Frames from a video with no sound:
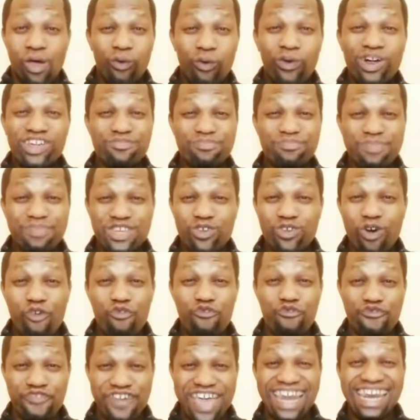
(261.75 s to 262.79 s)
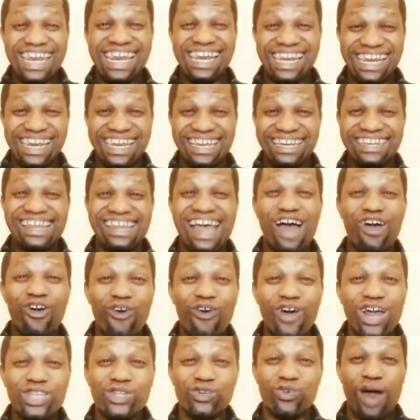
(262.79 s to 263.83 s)
which means unfailingly they are
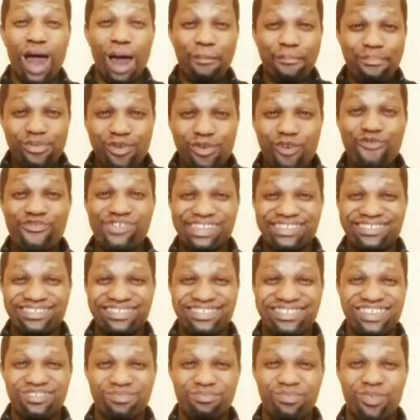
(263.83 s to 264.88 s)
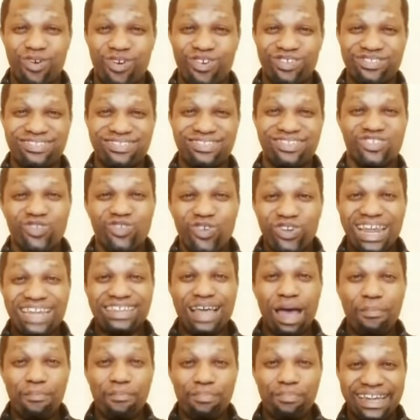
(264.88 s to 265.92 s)
going to approve it this month so
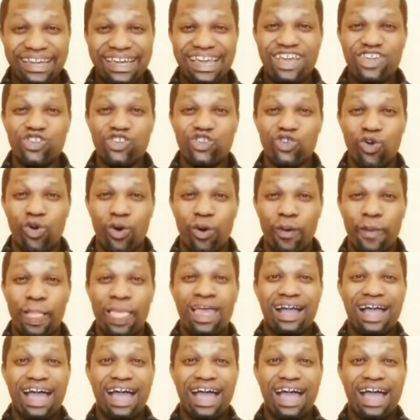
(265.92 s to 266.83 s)
that application